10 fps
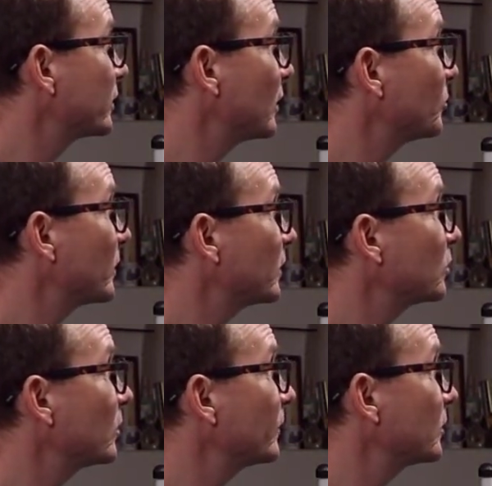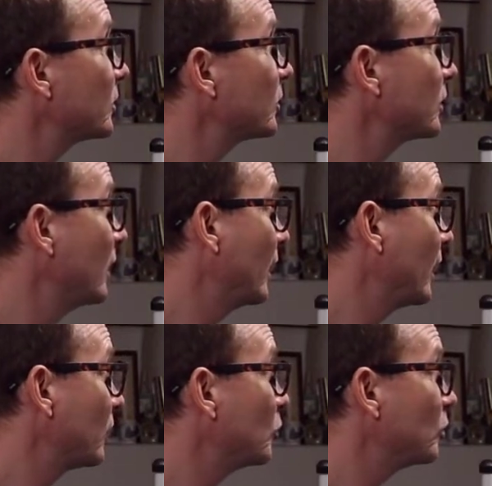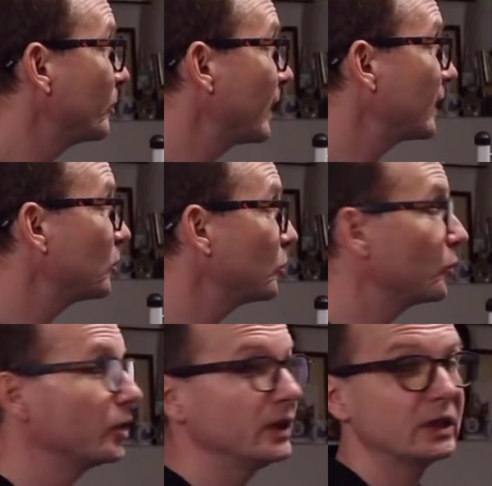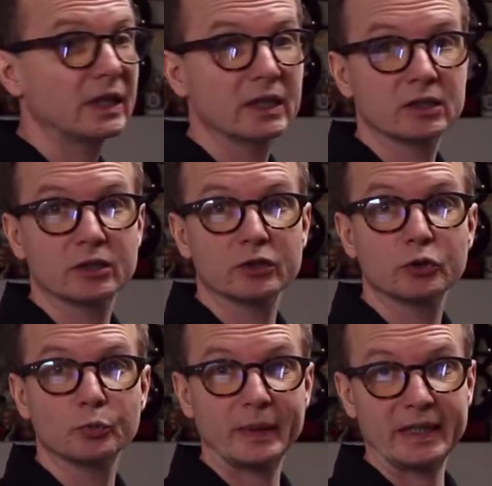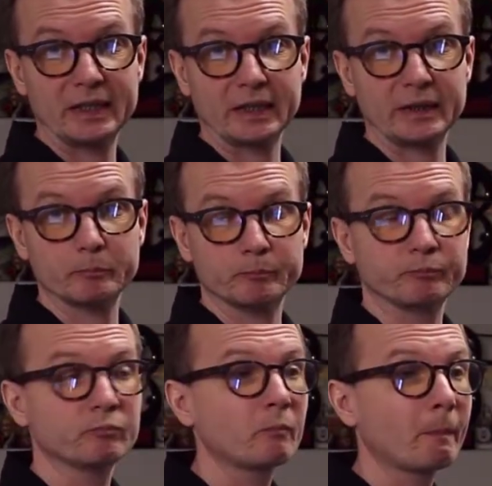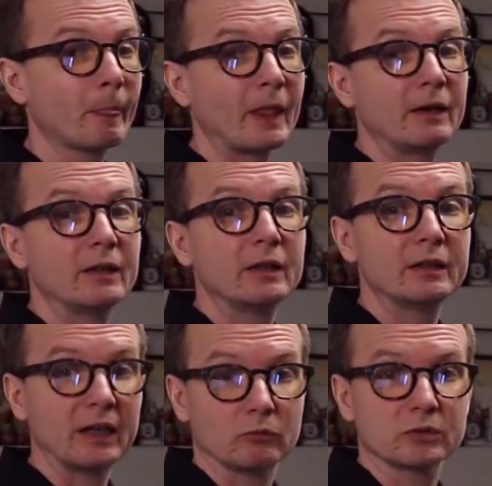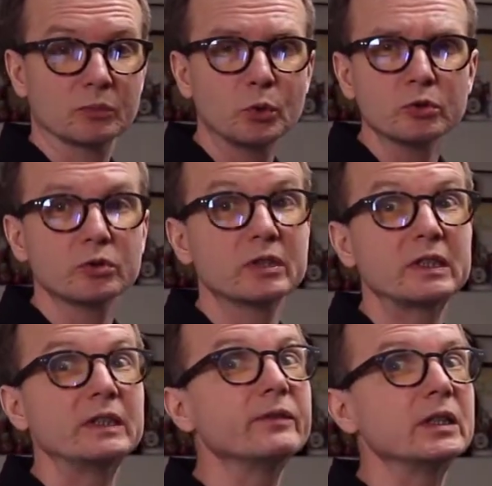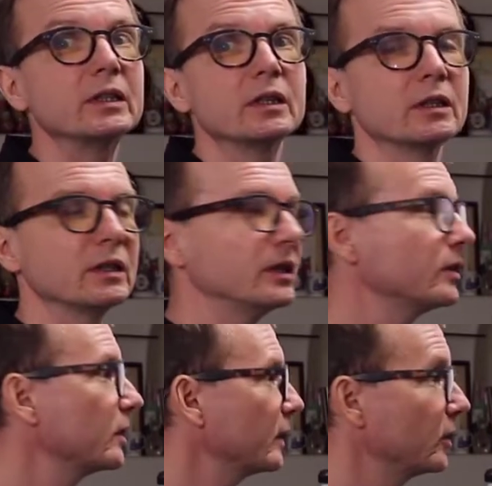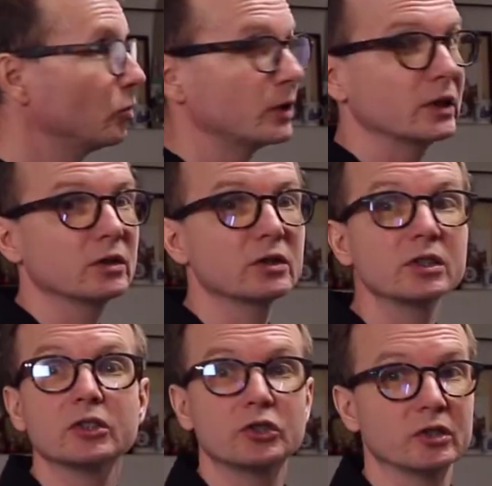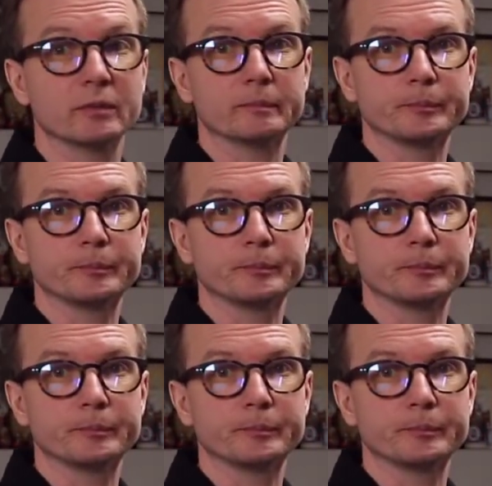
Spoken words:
some police officers are not men who treat others humanely. Now, suppose you are given this categorical syllogism.